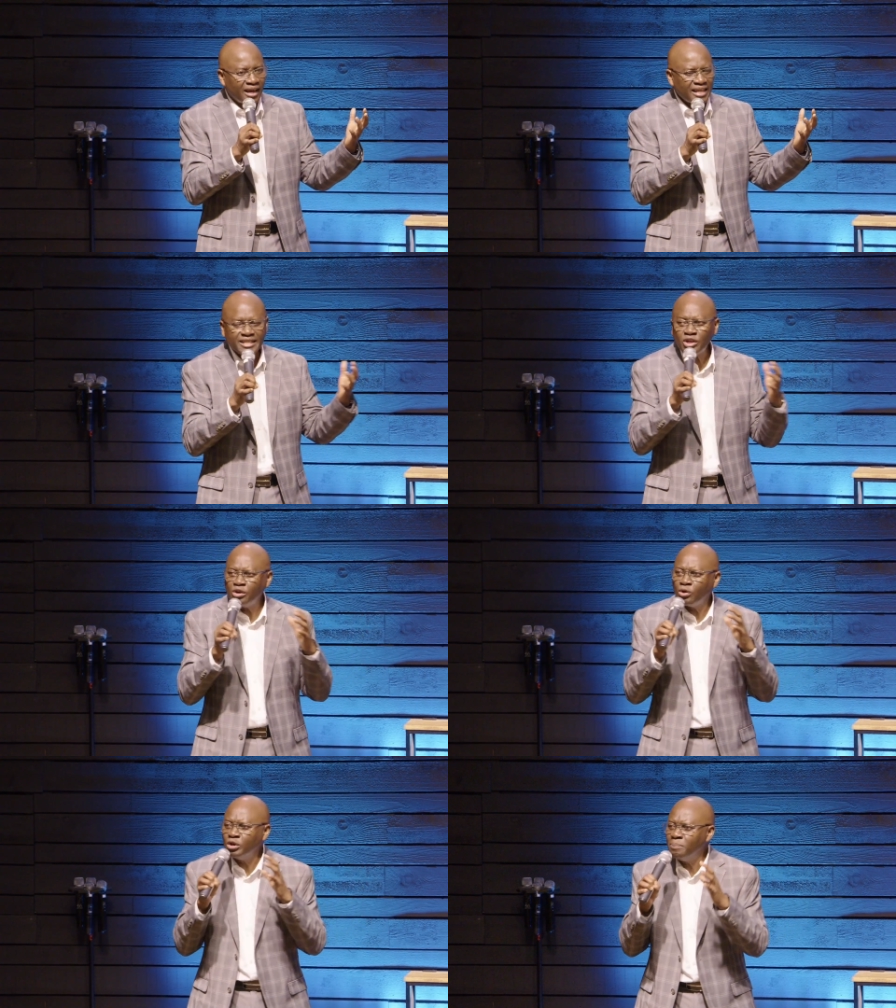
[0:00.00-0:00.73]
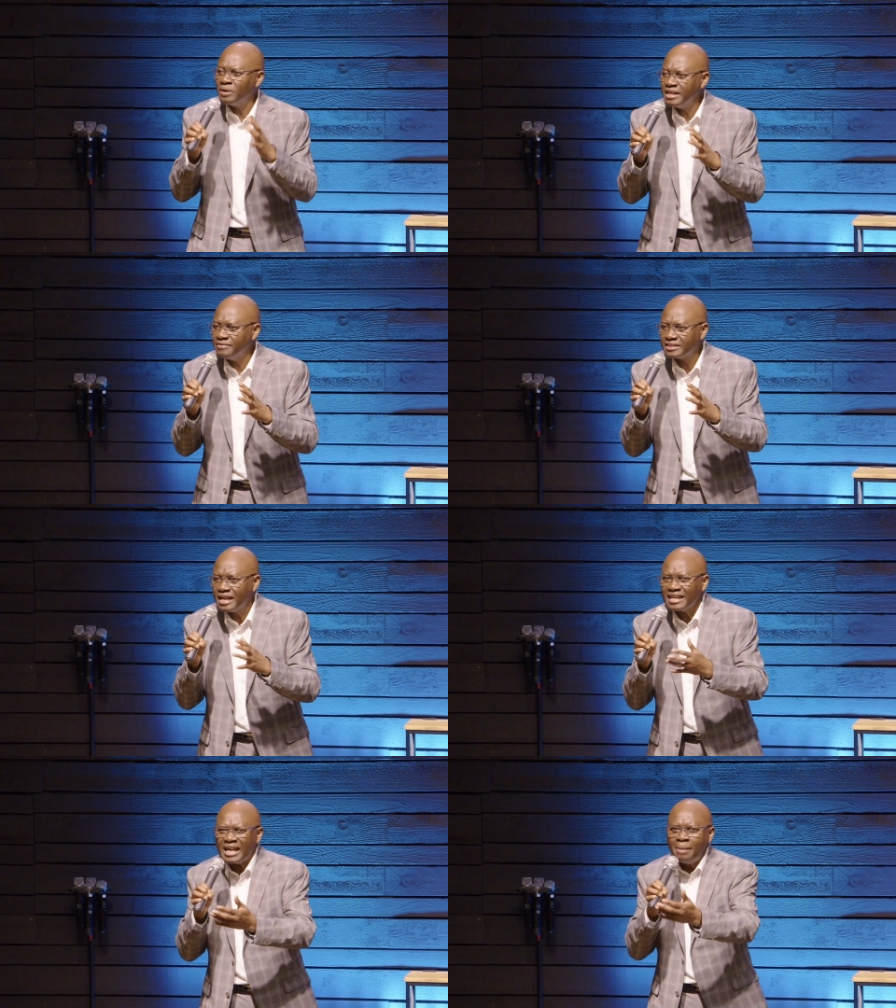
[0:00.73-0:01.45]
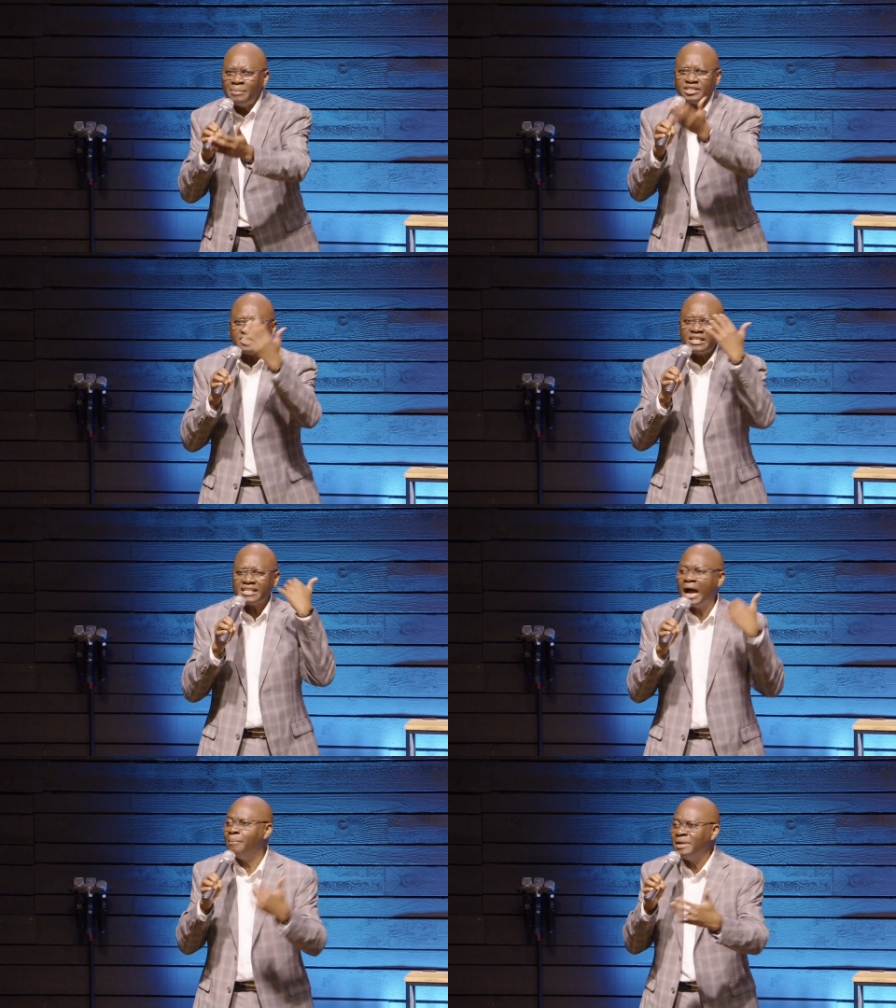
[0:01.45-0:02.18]
He said, You're not going to believe it. Come and
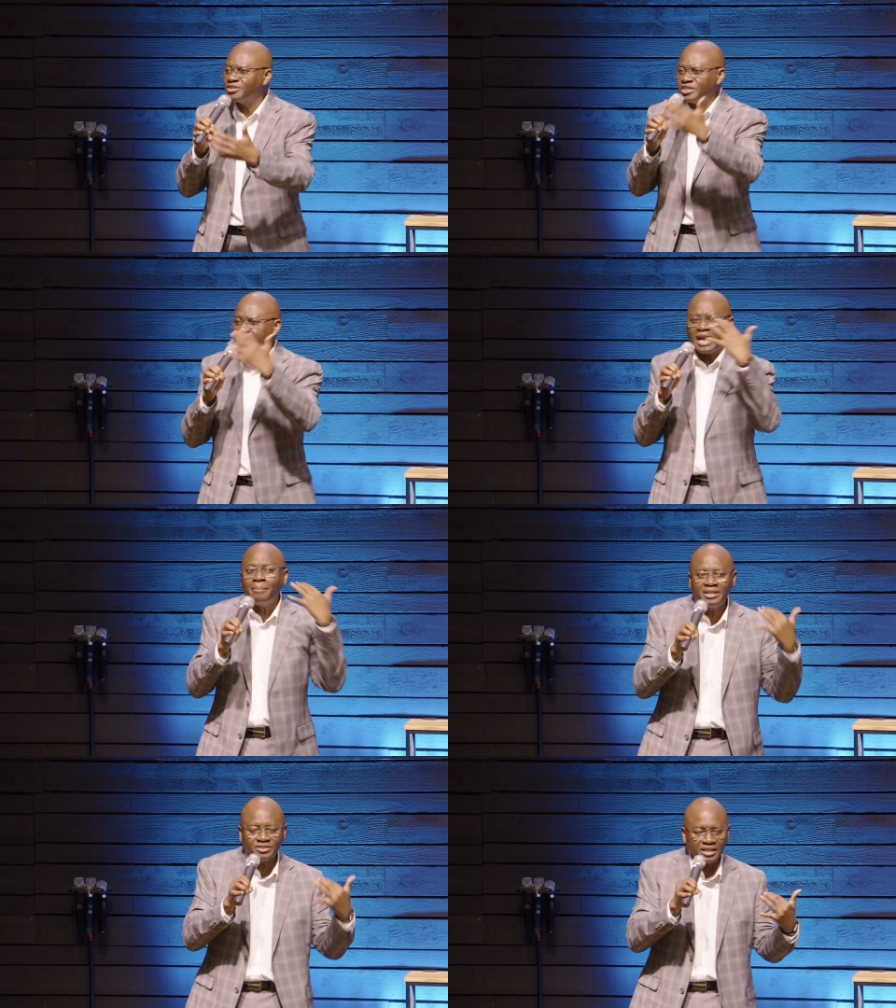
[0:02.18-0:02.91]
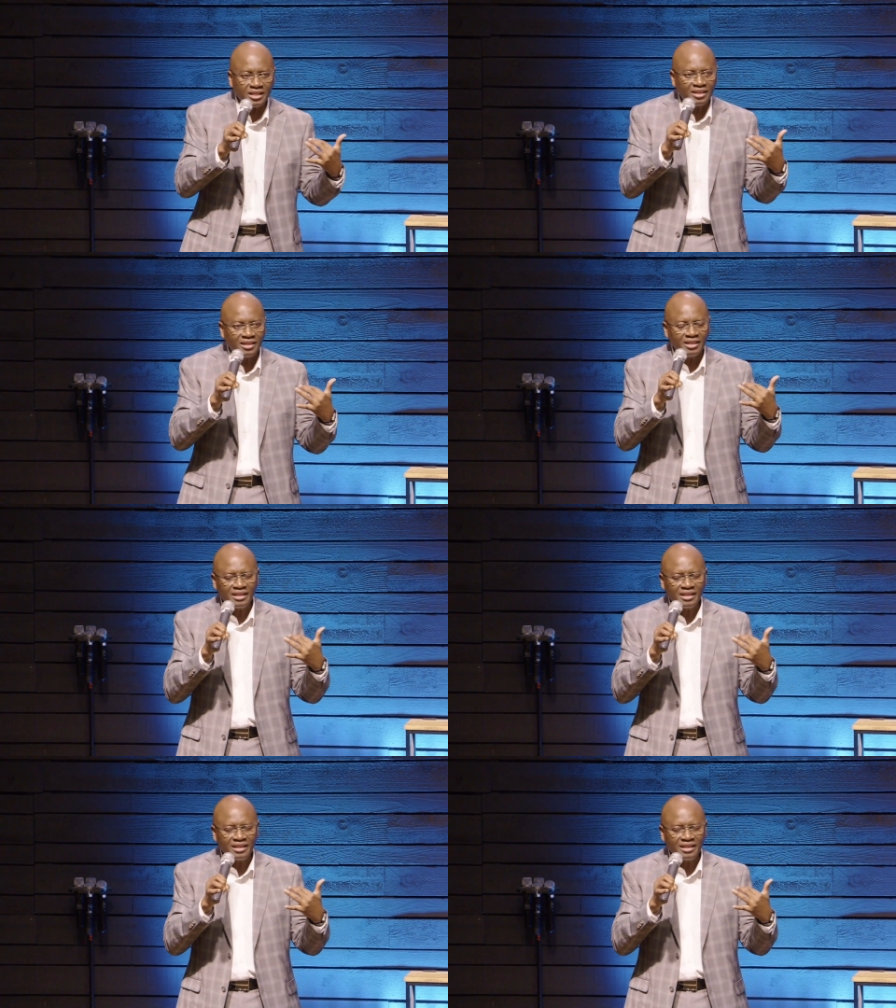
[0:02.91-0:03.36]
see, come and see, come and see.